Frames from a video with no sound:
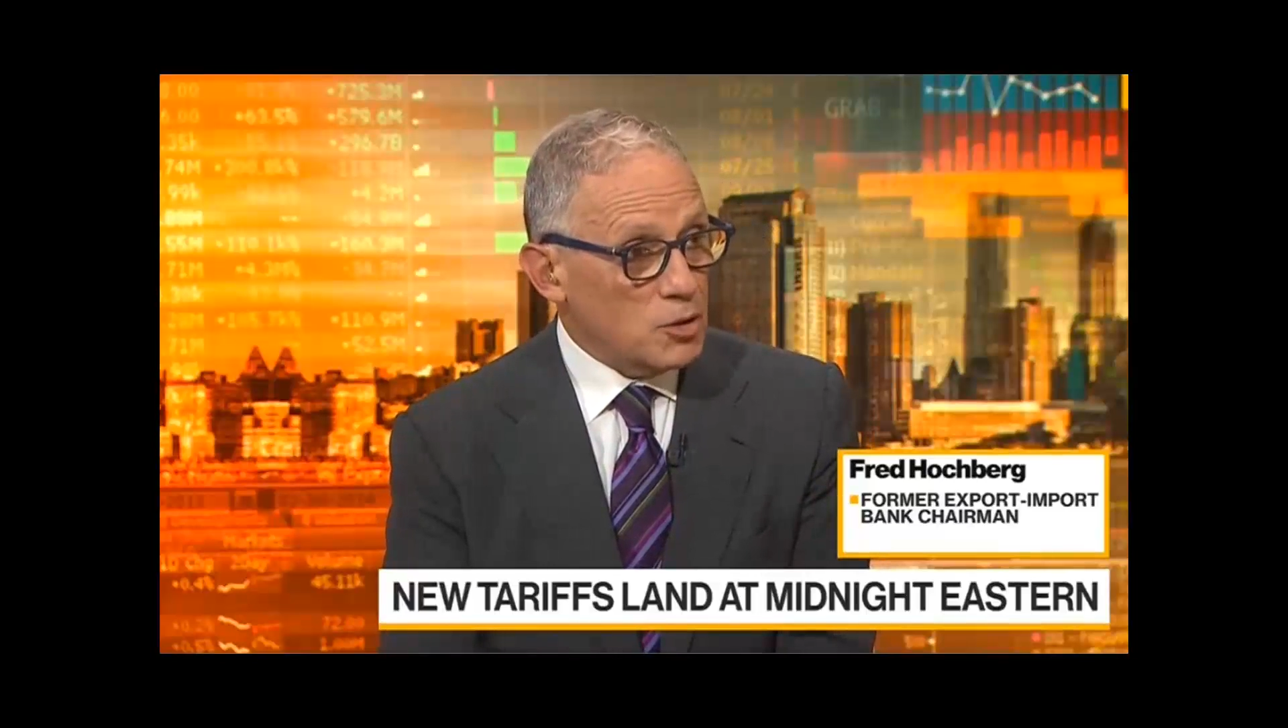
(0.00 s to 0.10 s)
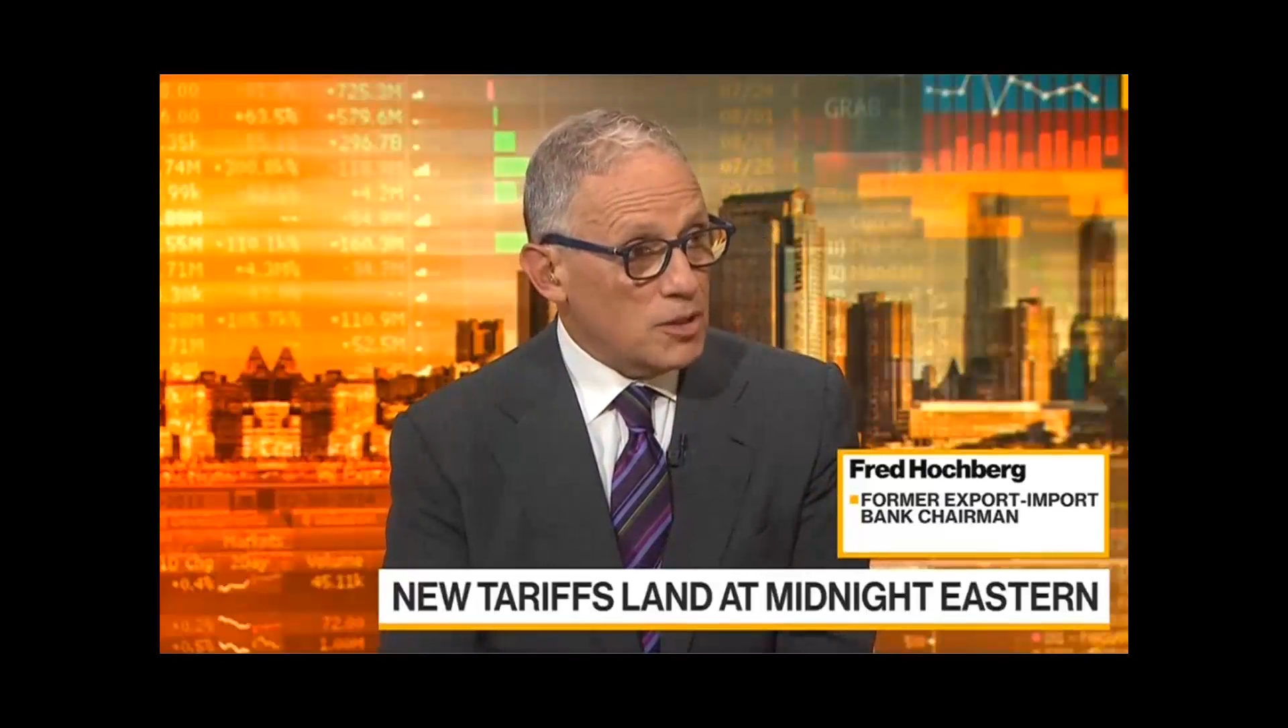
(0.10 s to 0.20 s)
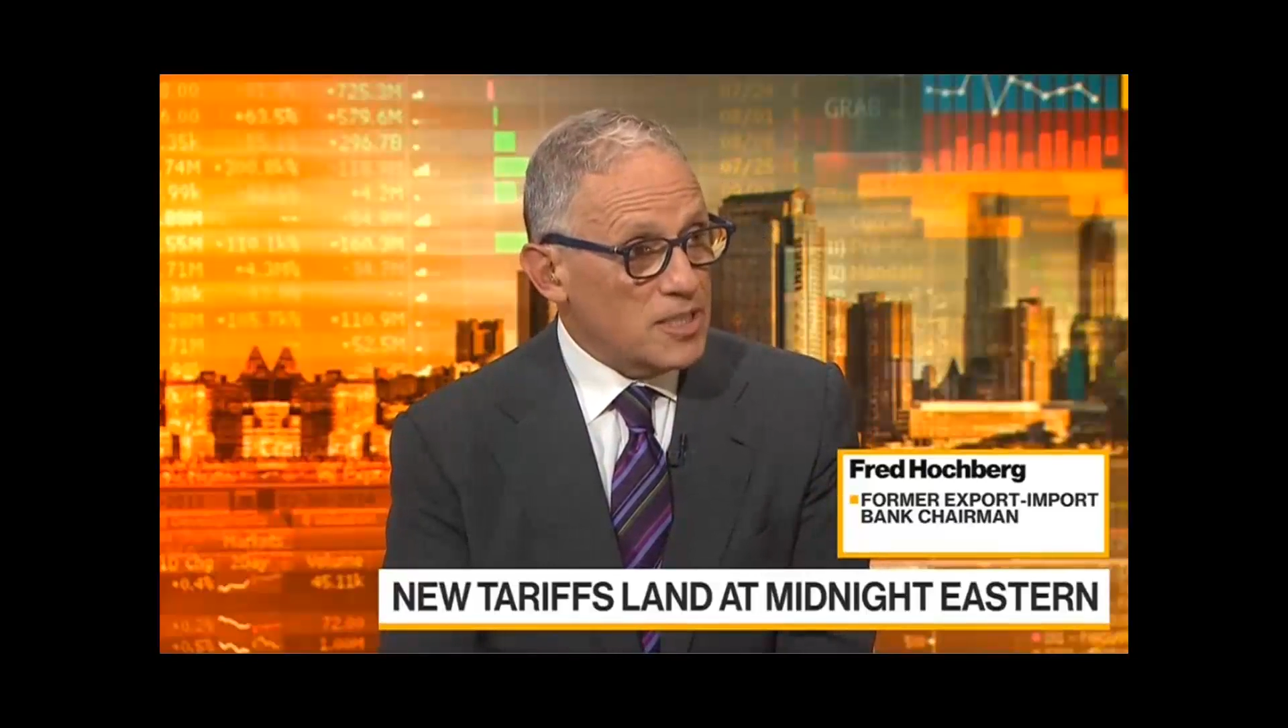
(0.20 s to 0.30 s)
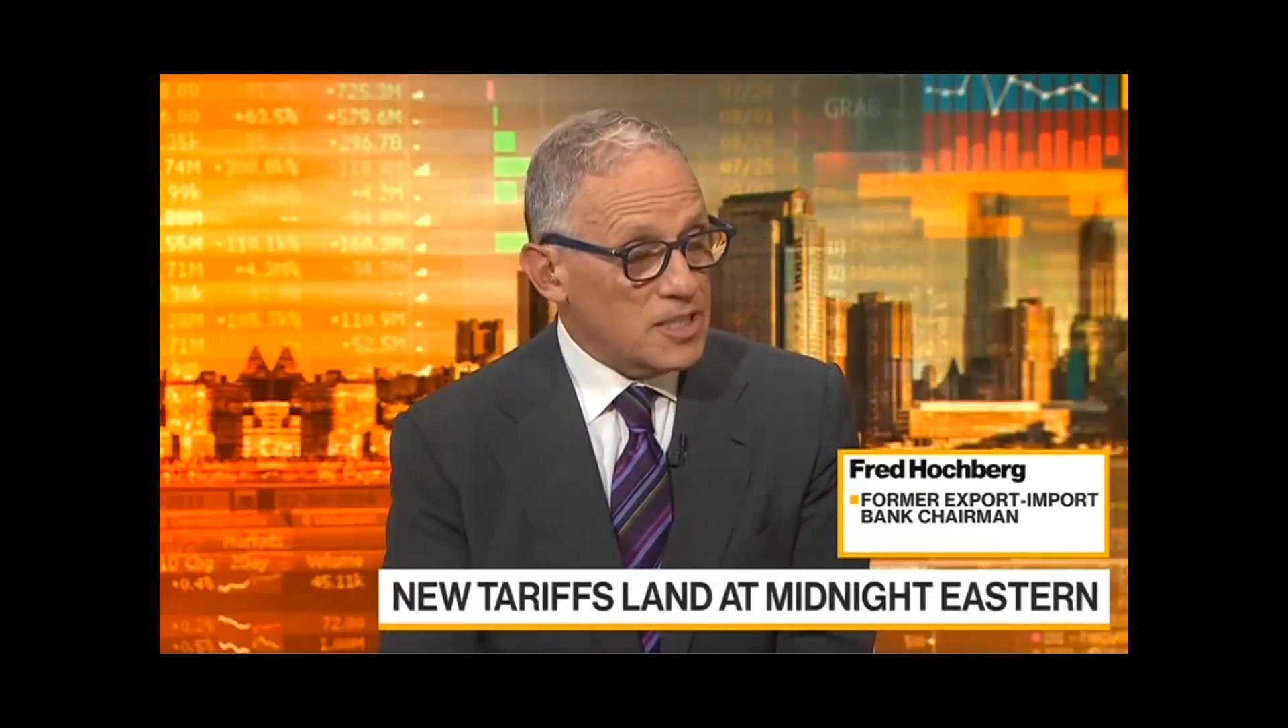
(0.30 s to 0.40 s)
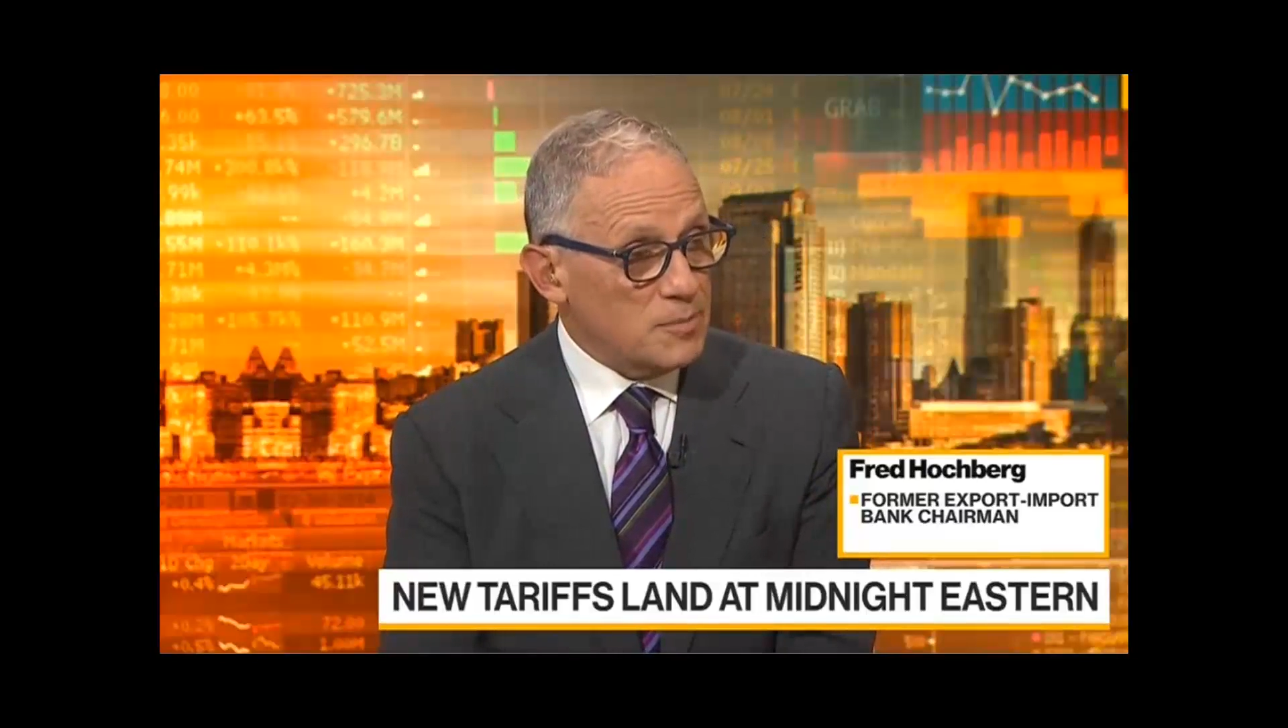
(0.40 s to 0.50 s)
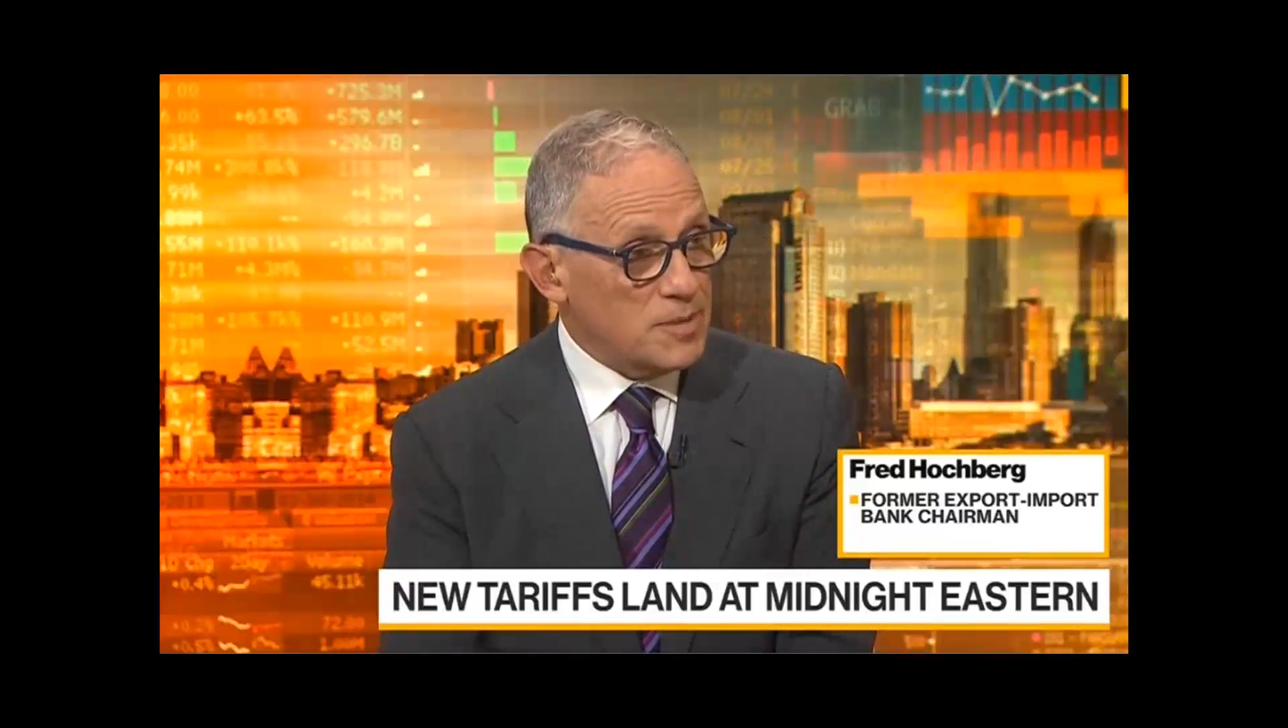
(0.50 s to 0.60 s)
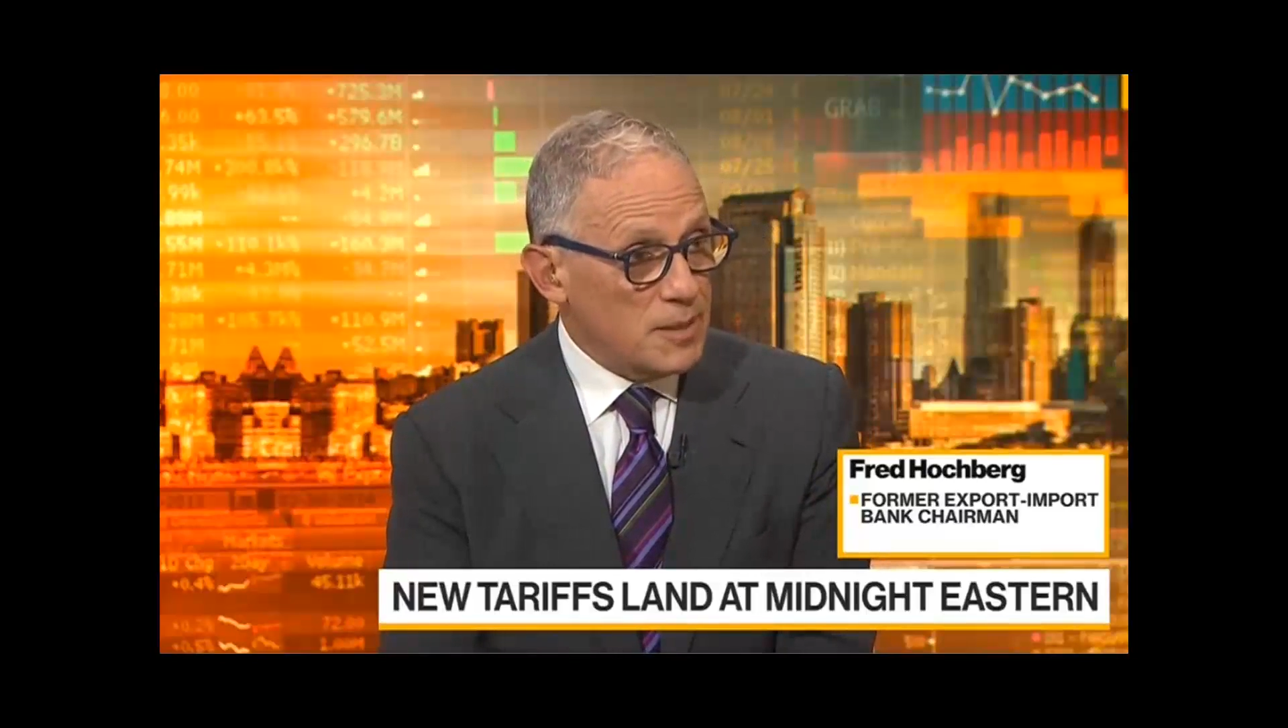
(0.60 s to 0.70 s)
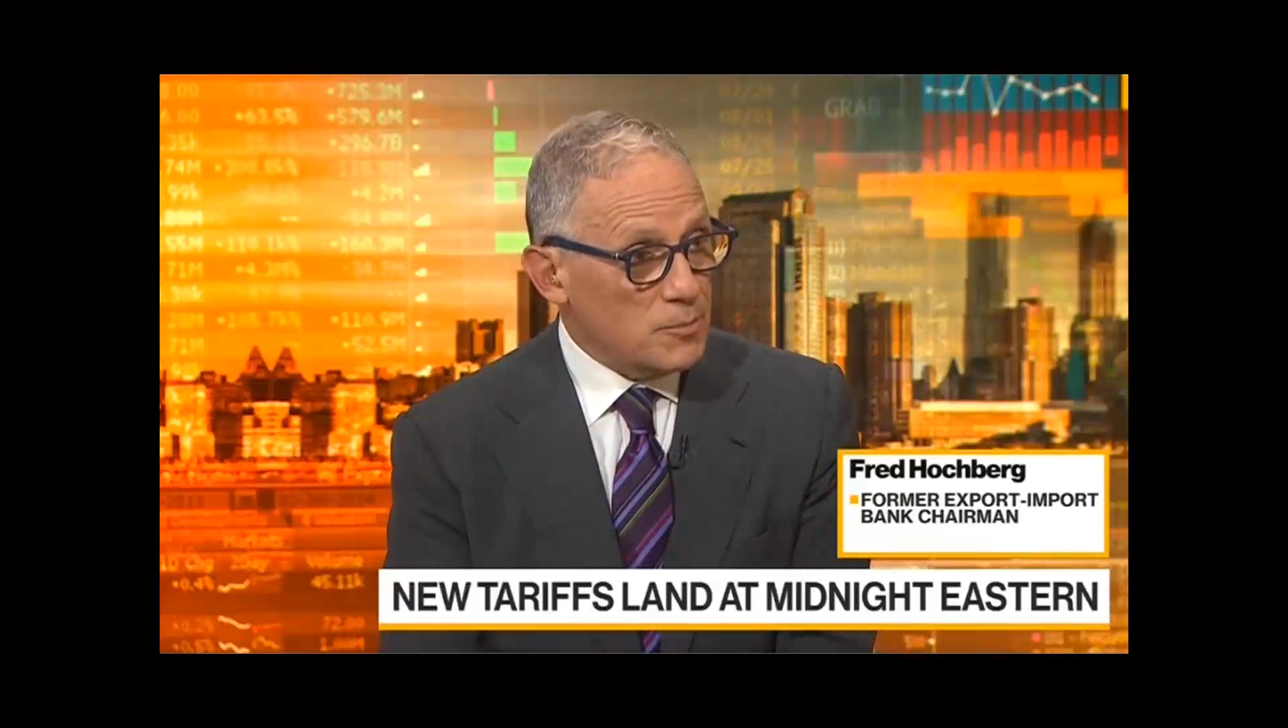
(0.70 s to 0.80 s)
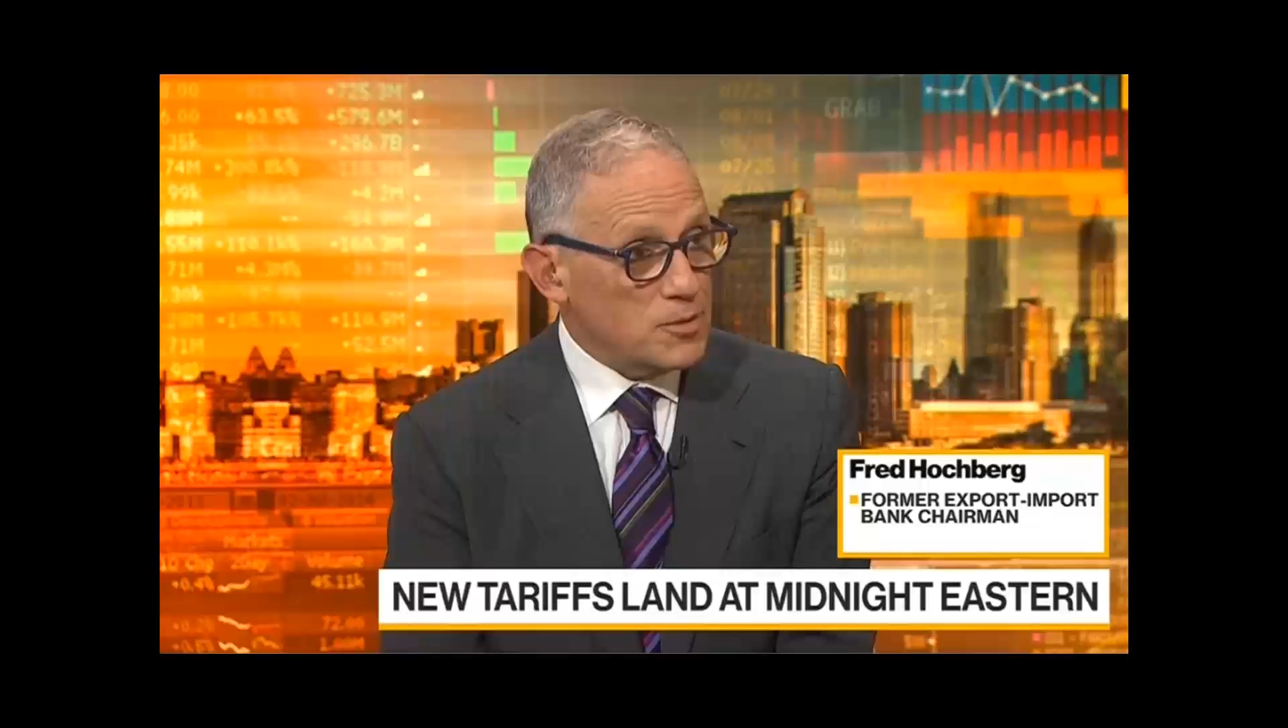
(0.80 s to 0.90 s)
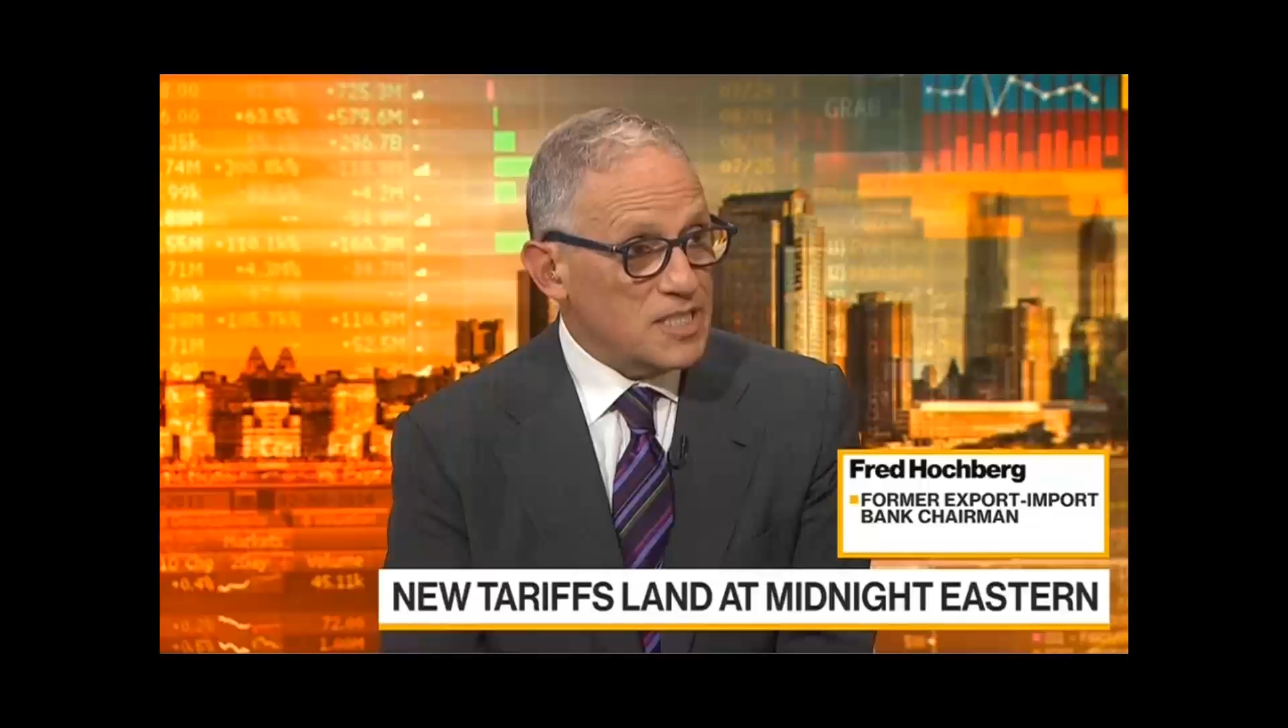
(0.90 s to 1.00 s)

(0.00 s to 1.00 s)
early as September